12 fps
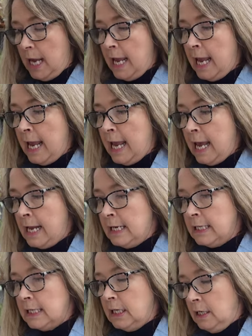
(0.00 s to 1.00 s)

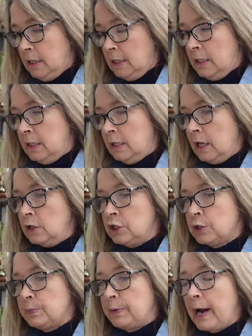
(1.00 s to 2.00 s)
And they'll
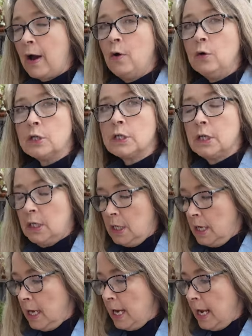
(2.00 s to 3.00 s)
sprout
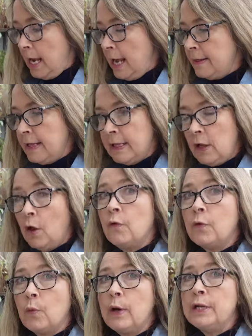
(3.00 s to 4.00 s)
and then they'll
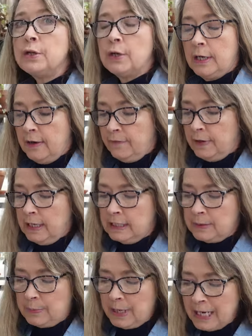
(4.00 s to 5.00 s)
overwinter if
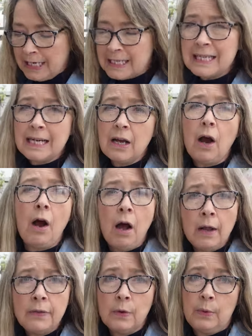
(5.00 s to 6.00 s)
depending
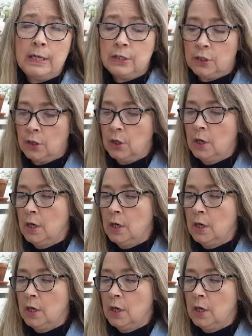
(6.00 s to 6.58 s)
on the winter.